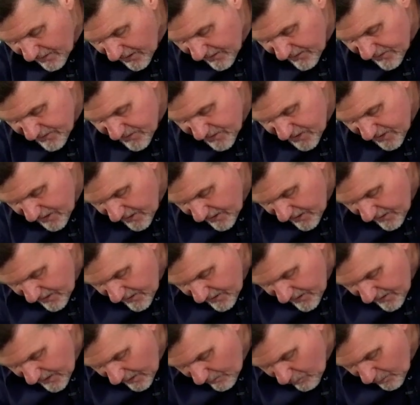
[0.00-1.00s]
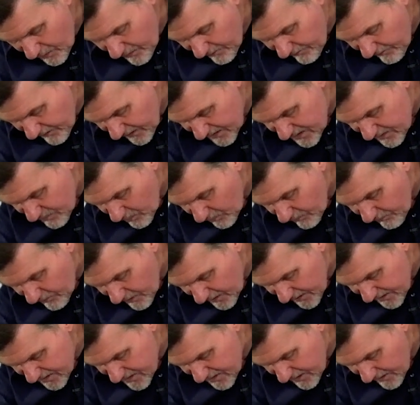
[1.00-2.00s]
range come with a flexible
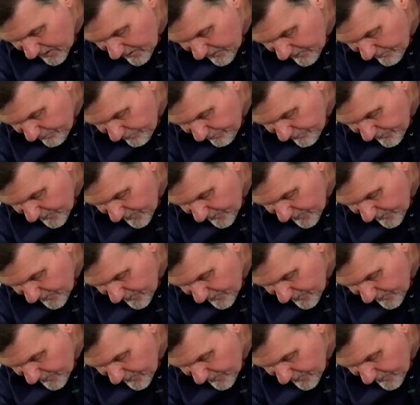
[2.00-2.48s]
drilling zone.